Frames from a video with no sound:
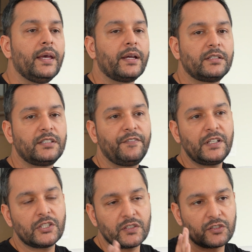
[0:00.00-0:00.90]
Because if
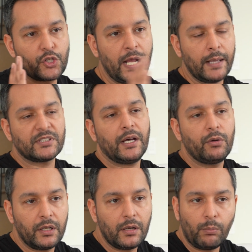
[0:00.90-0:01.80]
it just jams
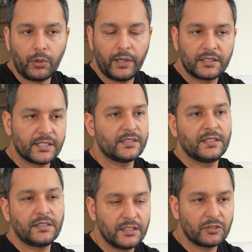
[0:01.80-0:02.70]
out a number and says
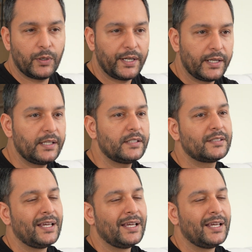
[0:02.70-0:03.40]
this is what it is,